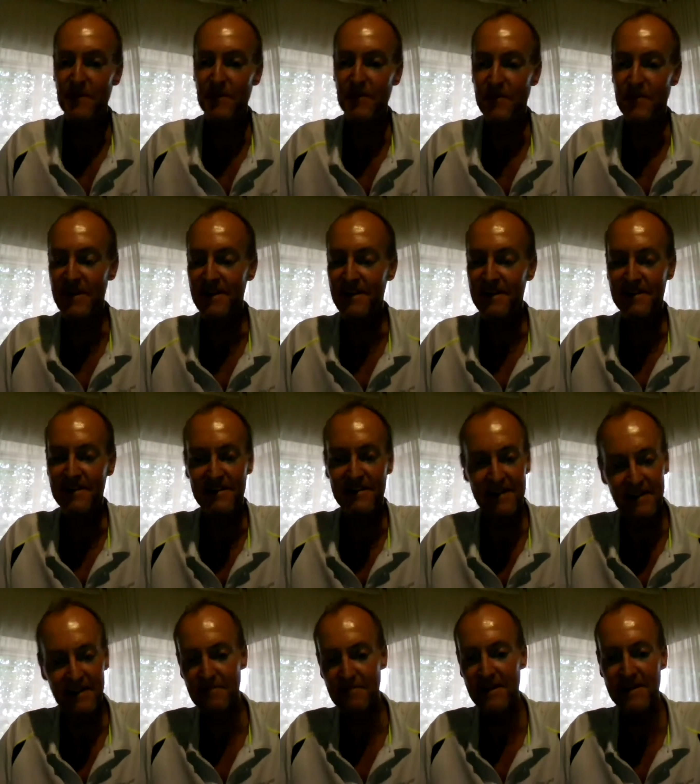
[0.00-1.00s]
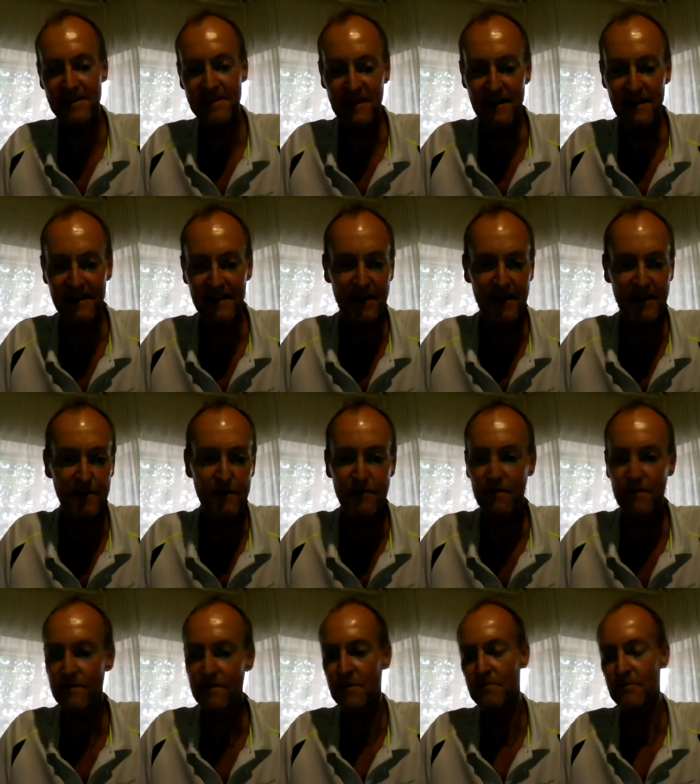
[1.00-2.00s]
for 3 years. They can basically kick
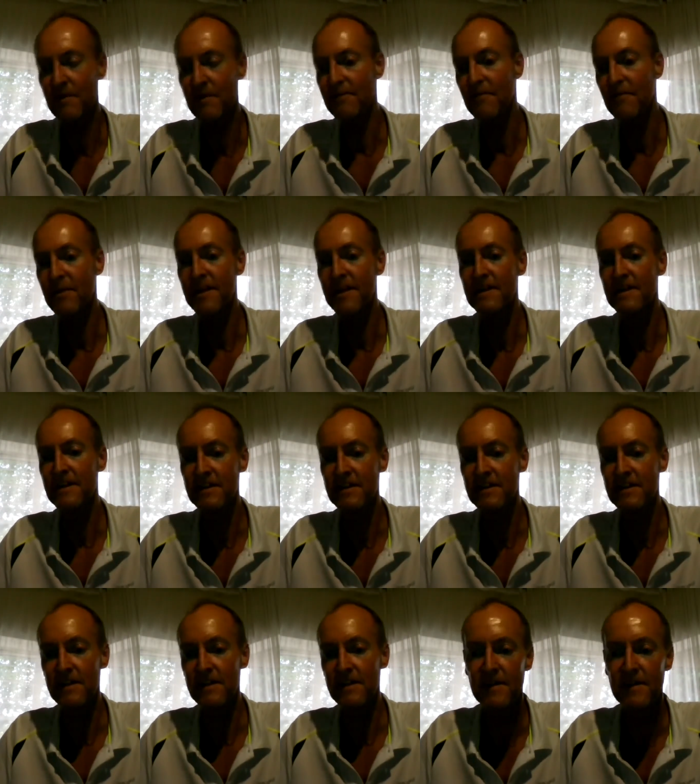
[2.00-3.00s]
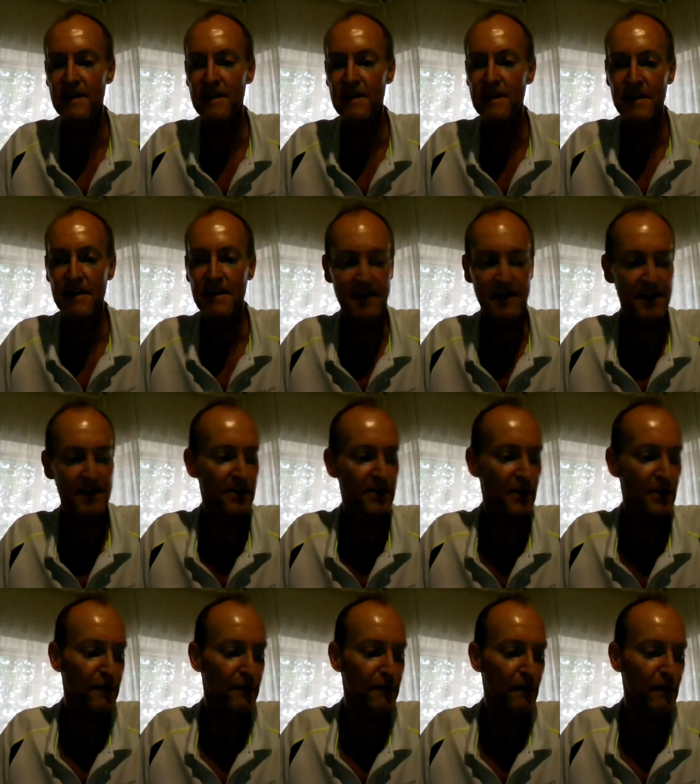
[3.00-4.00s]
off with what we've already achieved
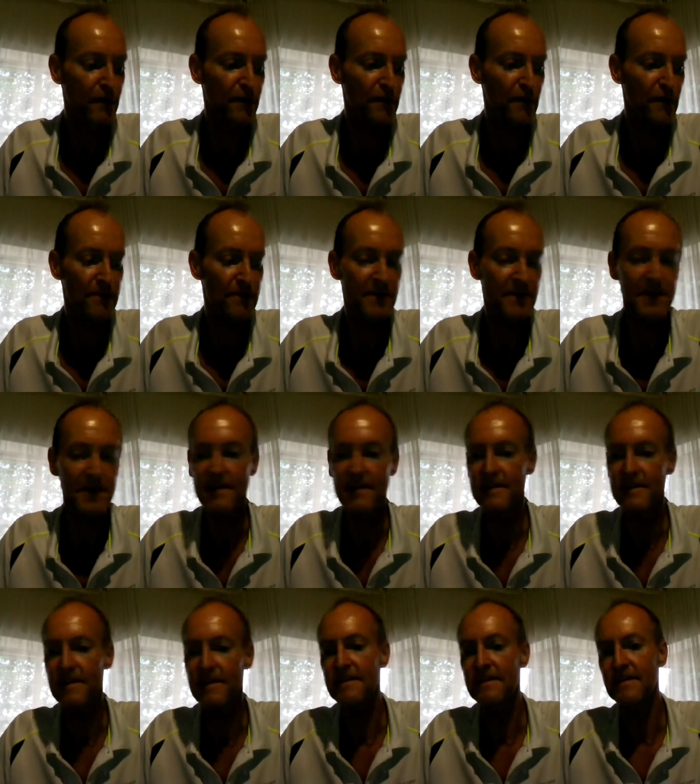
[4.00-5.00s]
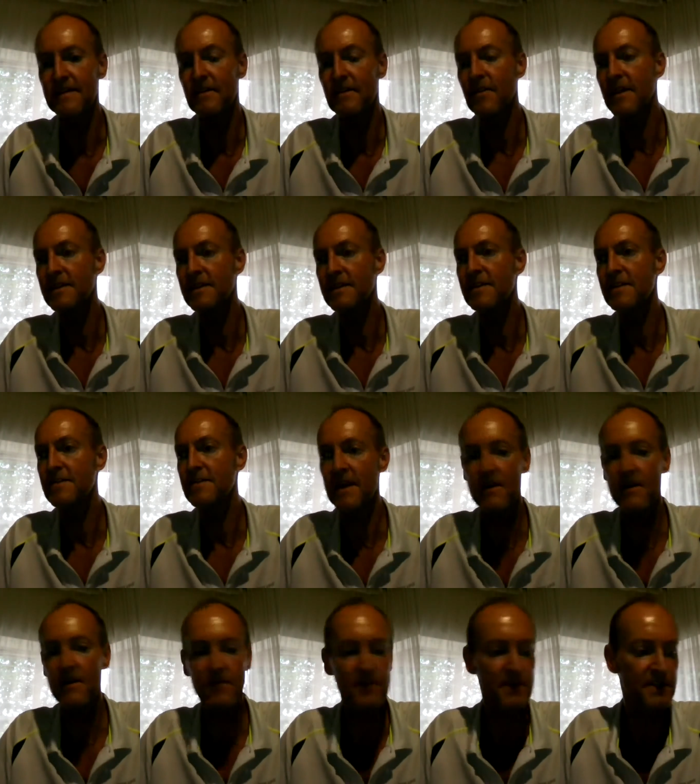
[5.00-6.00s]
and go forward from there. And the crux of the
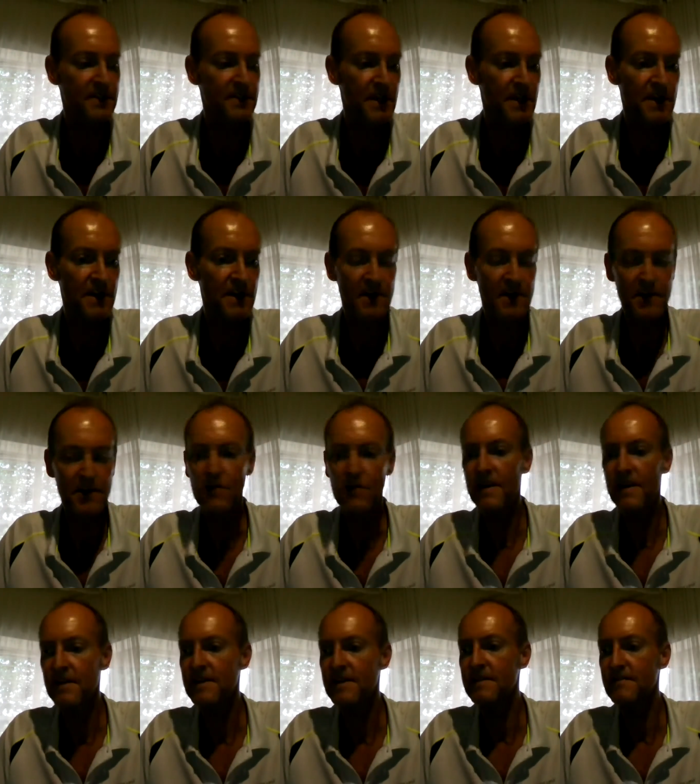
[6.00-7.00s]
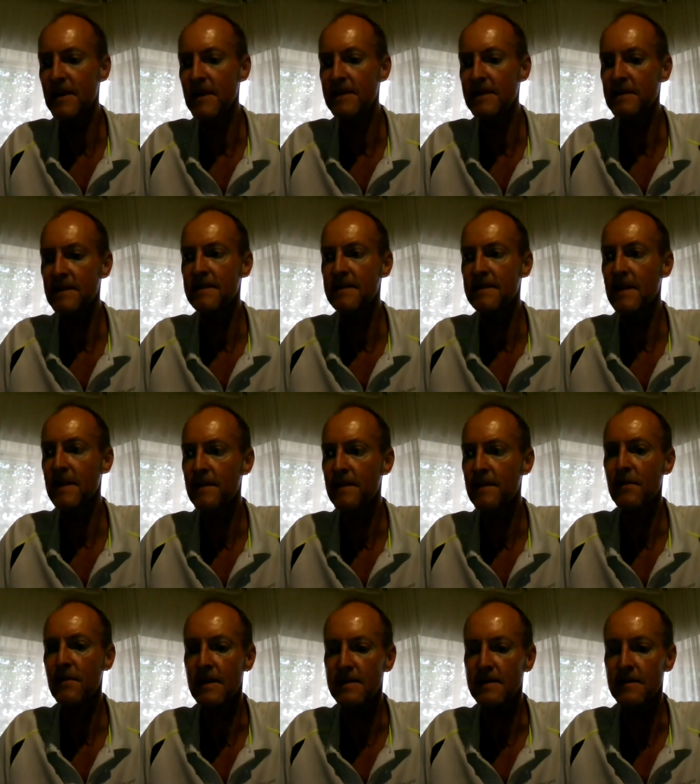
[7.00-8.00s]
matter is you're looking to basically
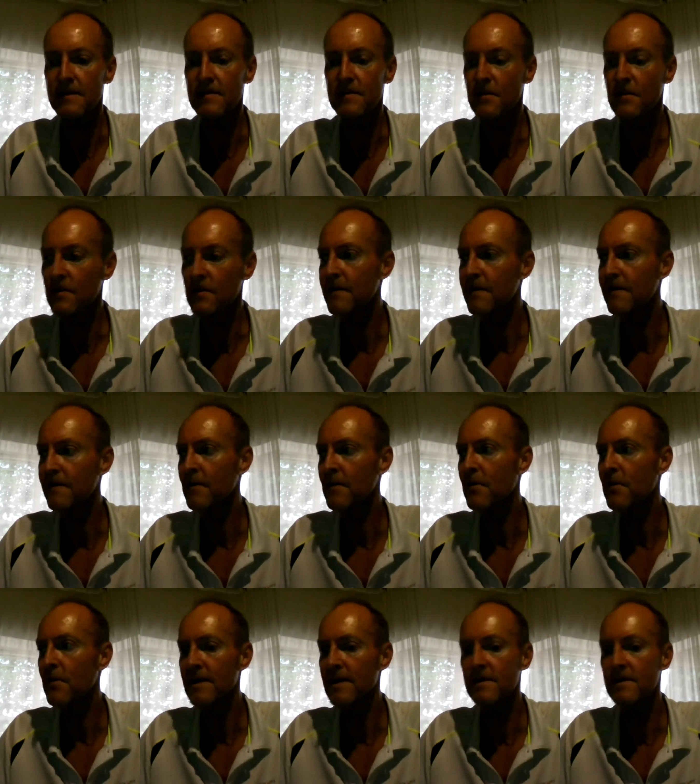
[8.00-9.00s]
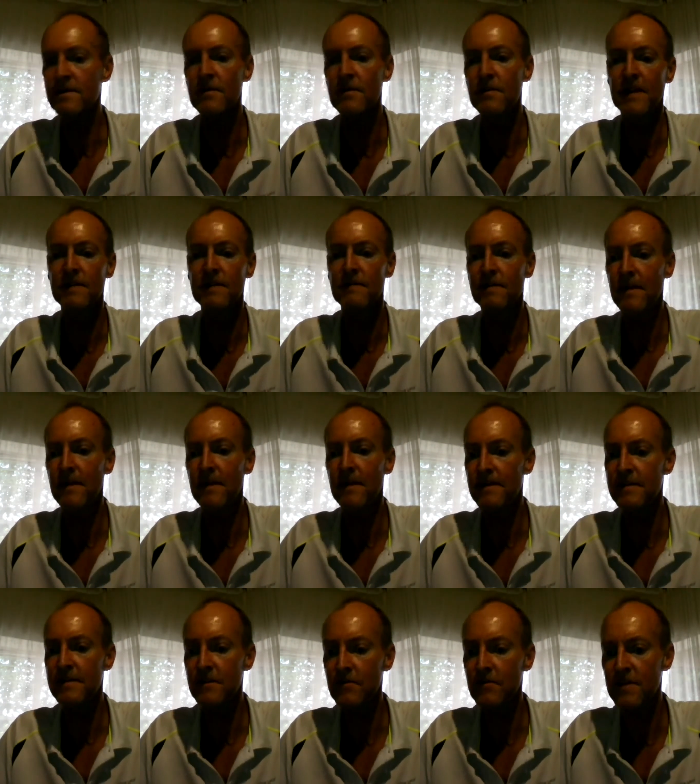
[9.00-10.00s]
save your assets. You're looking for a way to sort of
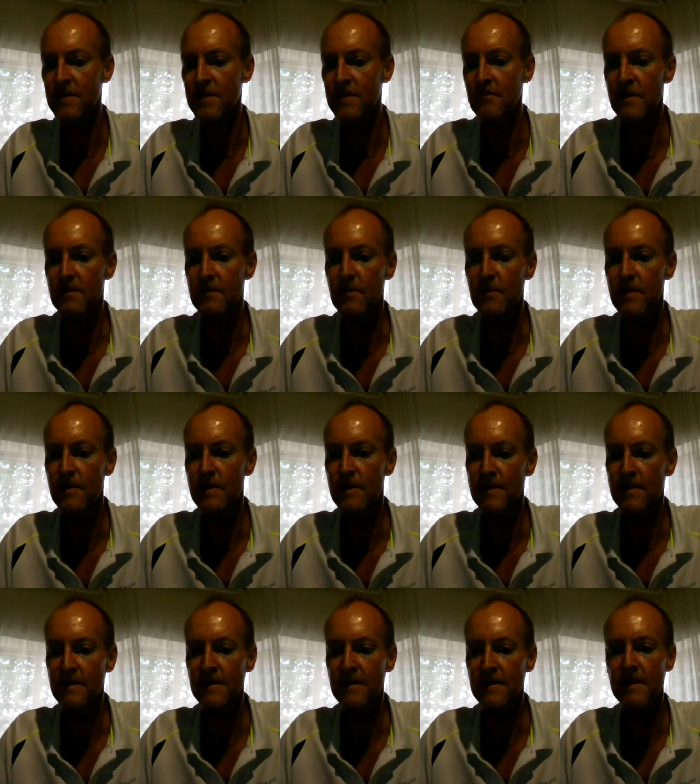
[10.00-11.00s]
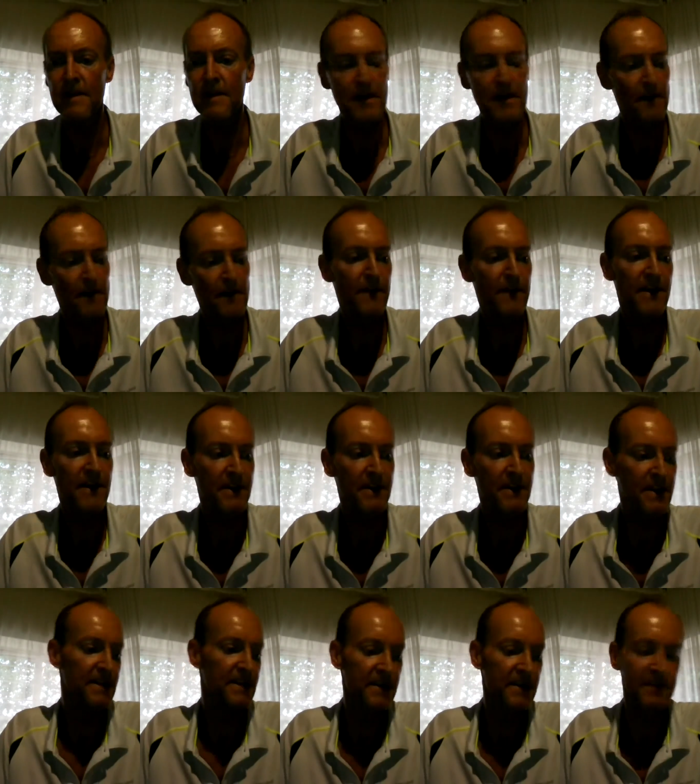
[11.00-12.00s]
rectify the situation one way or another,
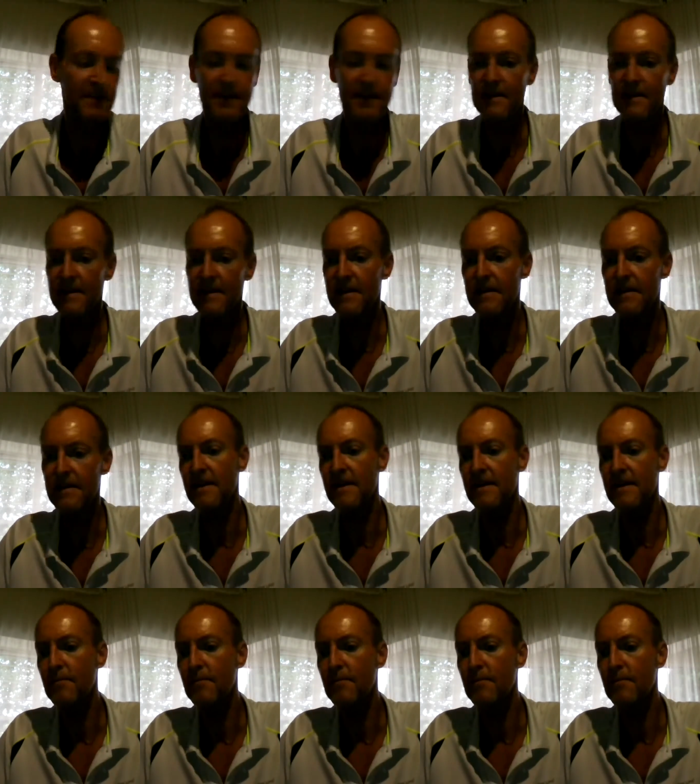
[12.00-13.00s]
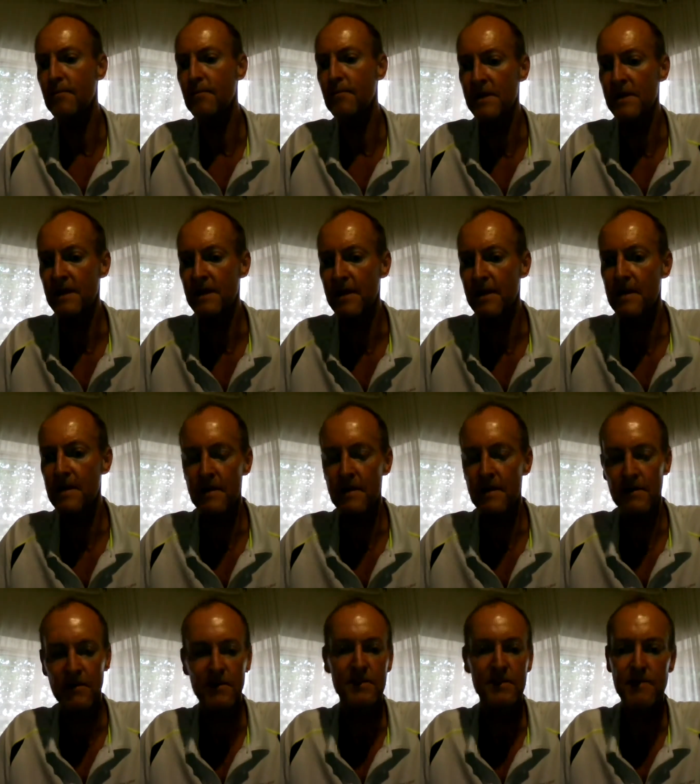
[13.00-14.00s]
fairly and ethically and appropriately,
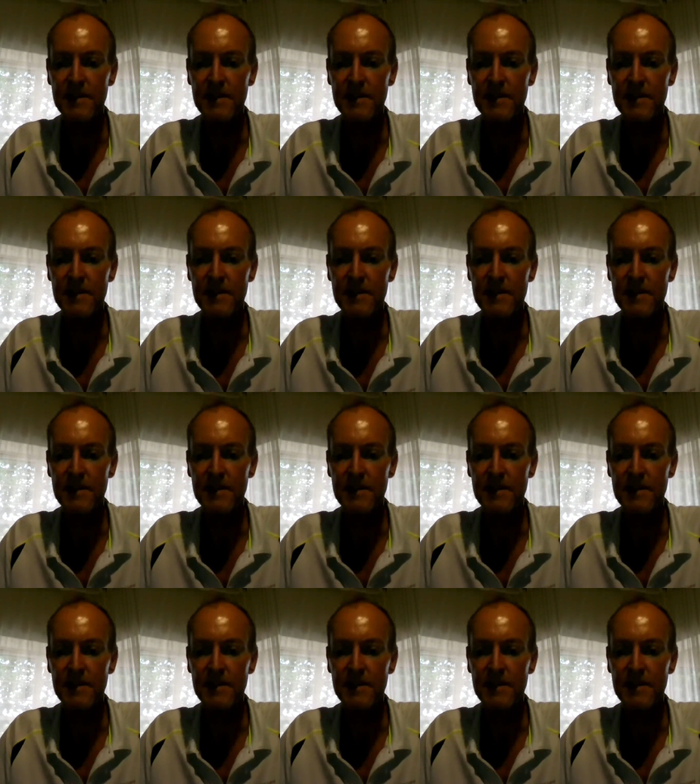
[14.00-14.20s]
not to be